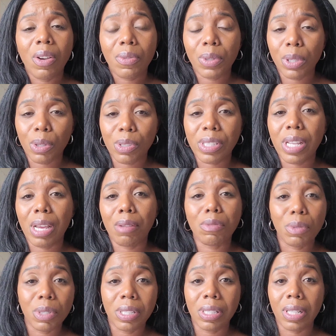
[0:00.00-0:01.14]
for those times
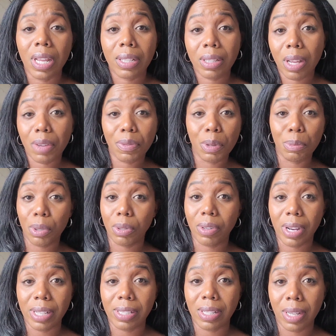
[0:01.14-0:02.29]
when you slacked off and
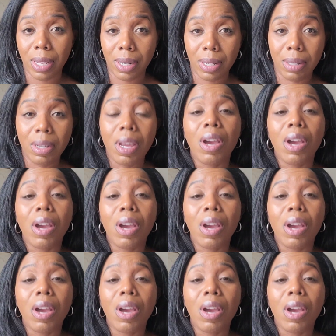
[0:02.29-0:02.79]
procrastinated.